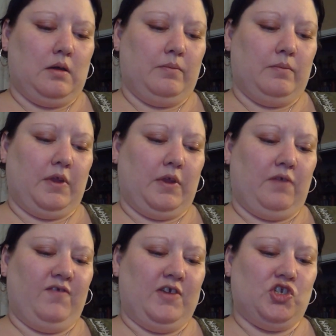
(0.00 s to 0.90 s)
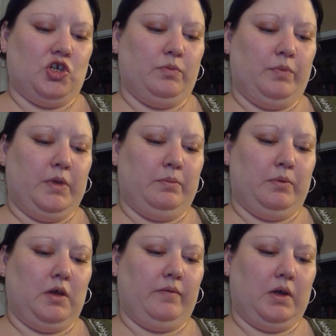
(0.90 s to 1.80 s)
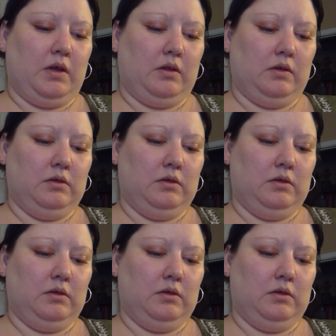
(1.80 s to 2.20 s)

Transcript: They feature people of color.